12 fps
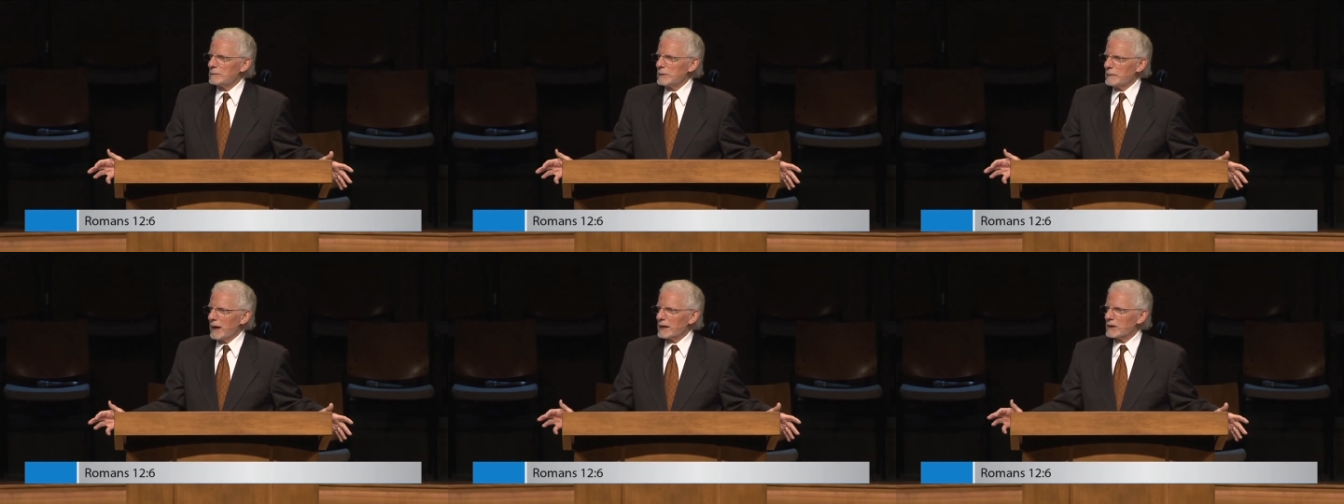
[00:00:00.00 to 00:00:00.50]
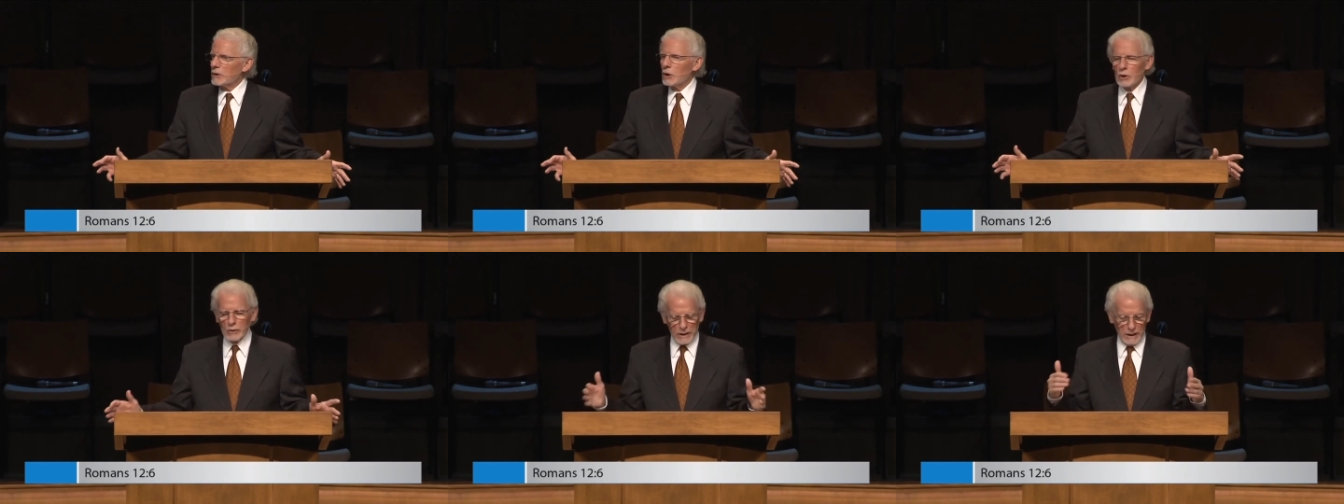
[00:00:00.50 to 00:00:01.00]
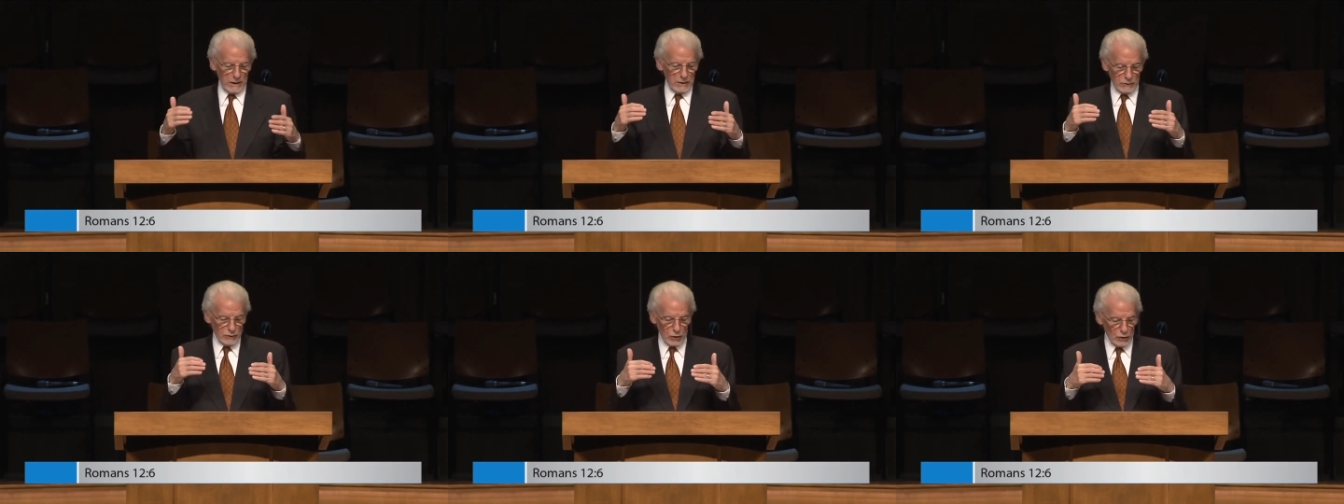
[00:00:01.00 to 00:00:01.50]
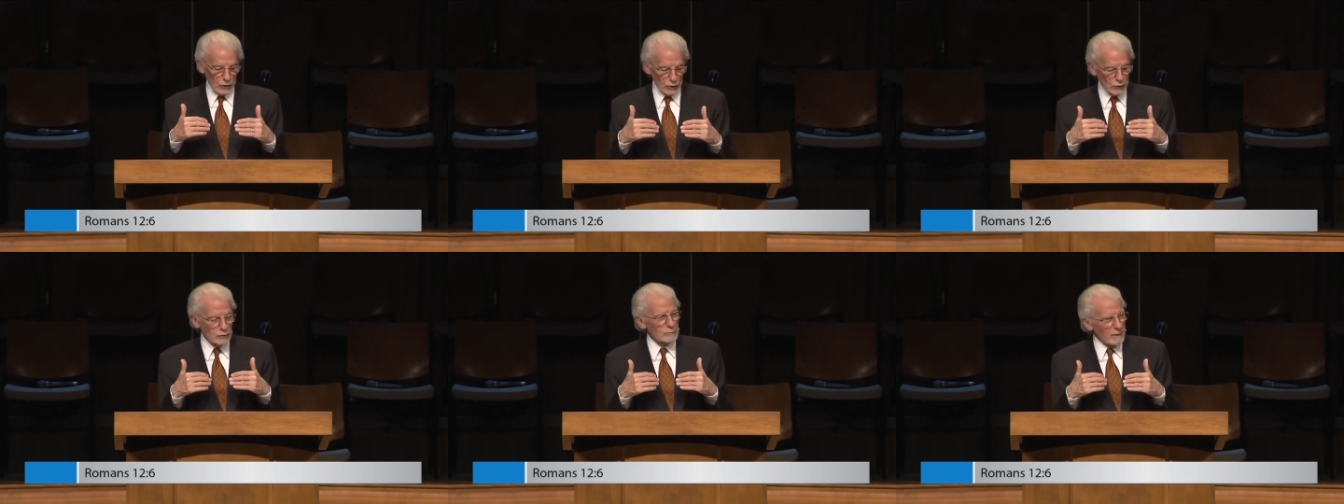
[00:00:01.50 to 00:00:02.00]
But my goal is to
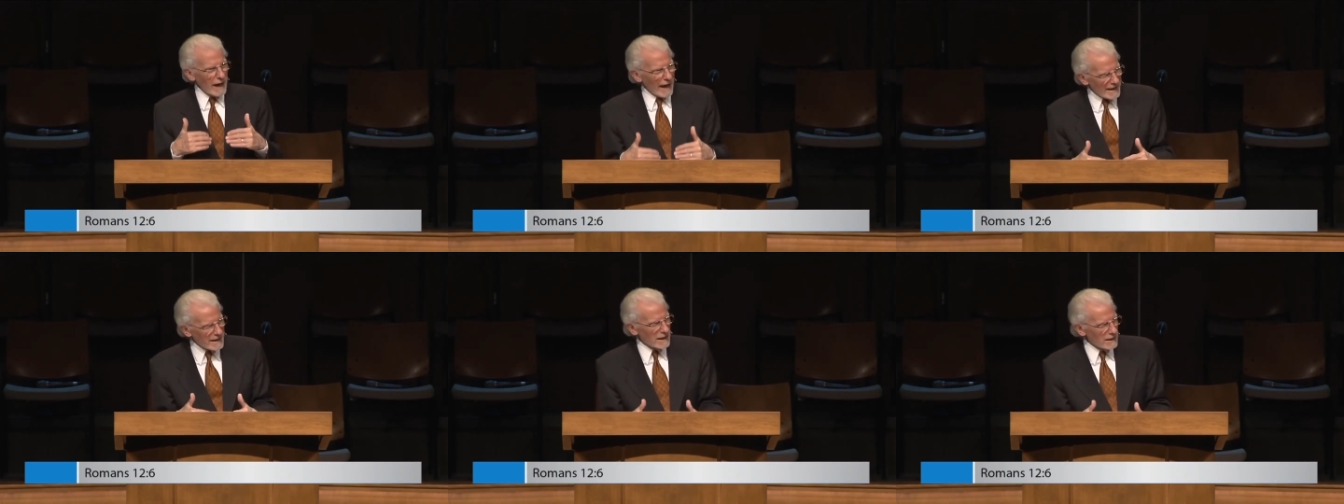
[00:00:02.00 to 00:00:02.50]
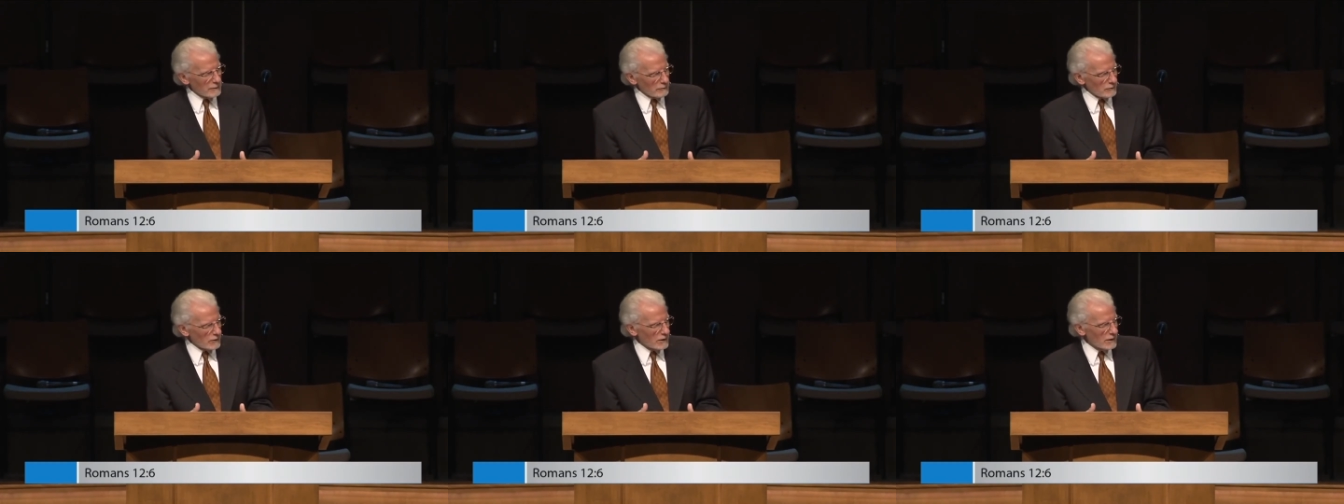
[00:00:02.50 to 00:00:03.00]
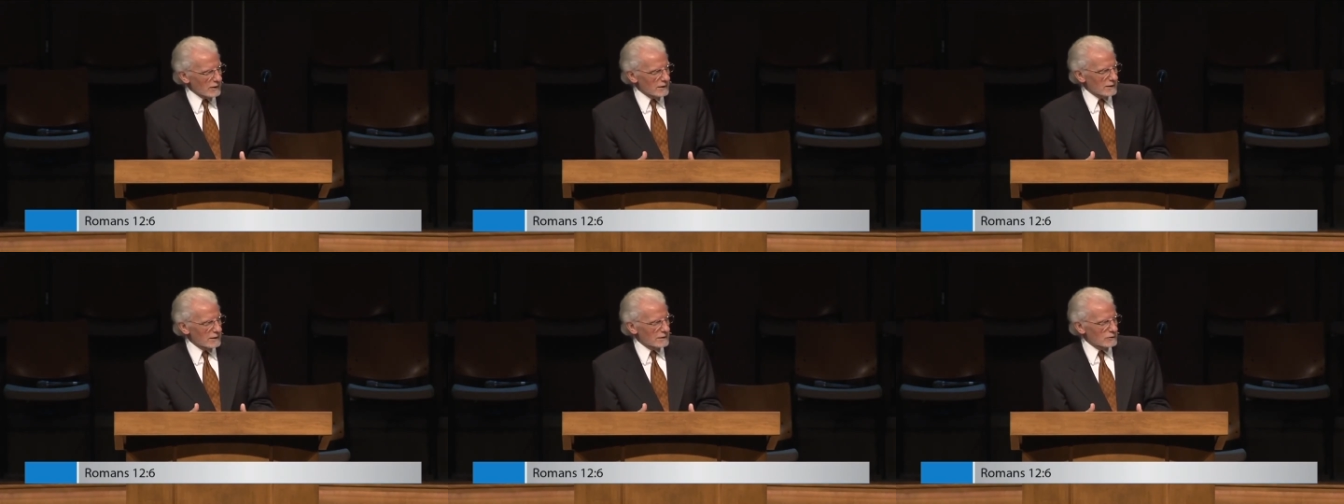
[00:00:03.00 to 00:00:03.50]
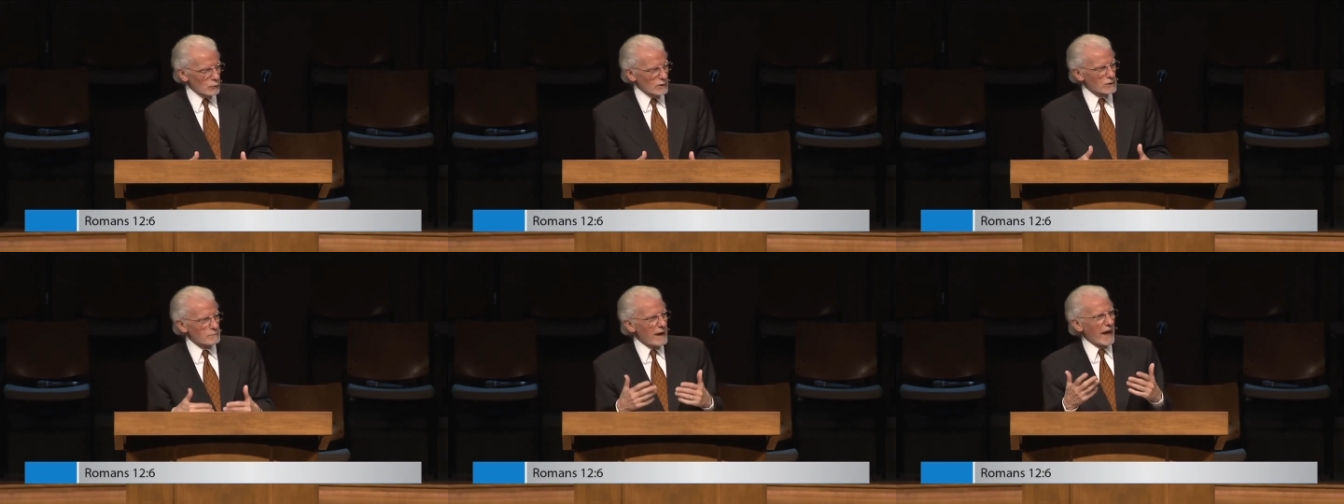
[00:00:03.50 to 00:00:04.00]
use my gift to
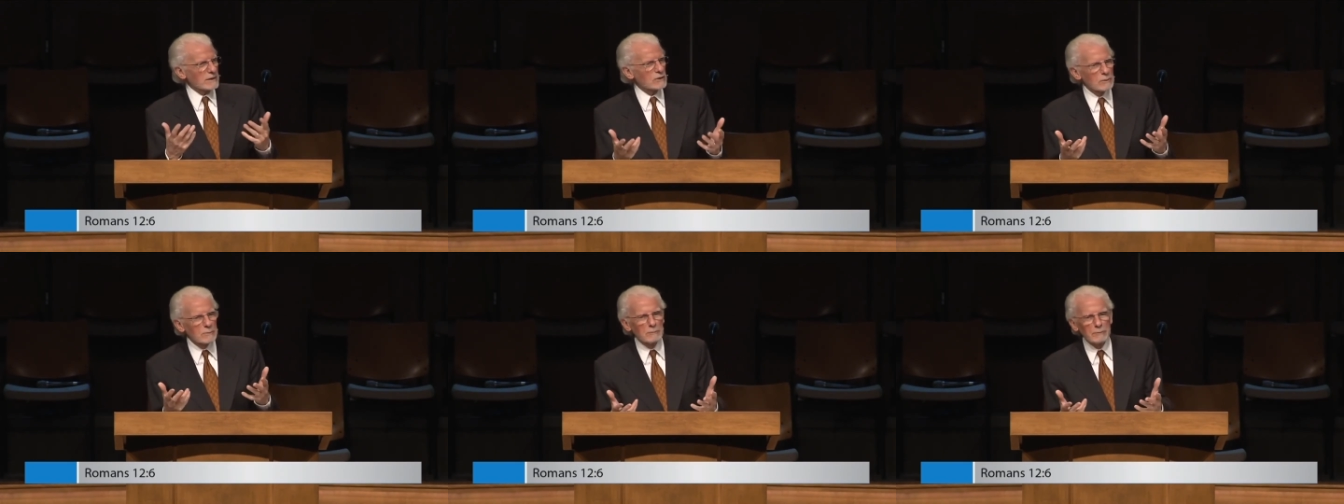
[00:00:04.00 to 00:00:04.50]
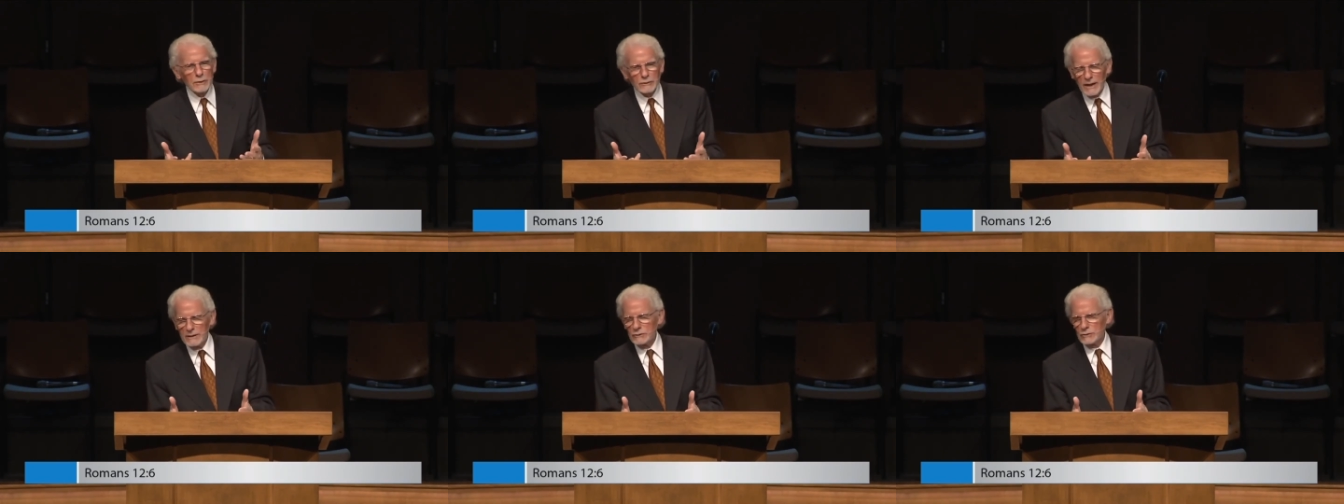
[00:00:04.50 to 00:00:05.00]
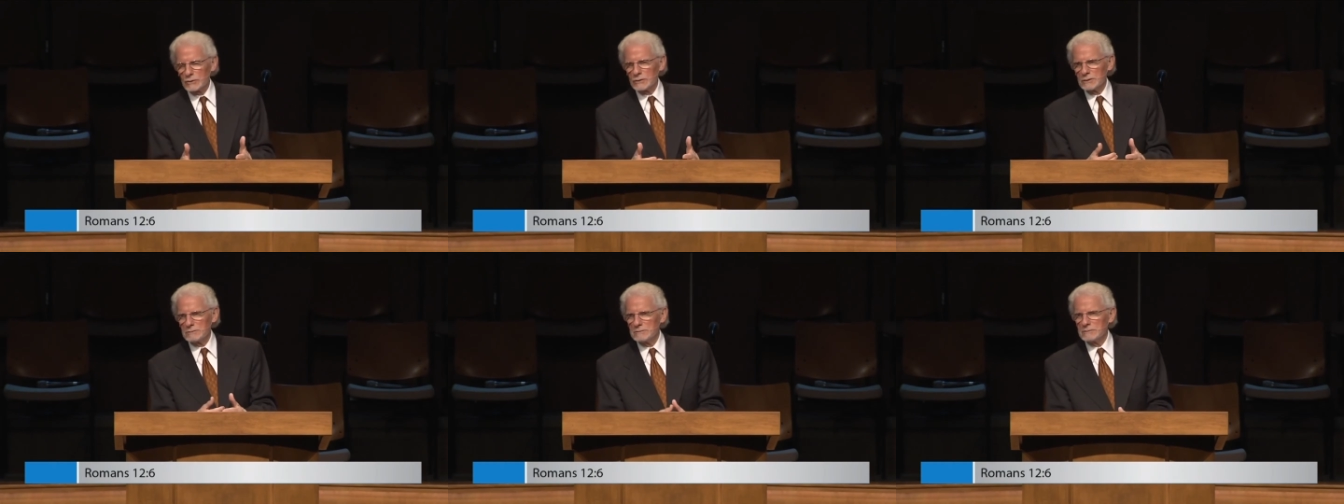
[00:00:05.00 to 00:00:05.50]
its maximum potential.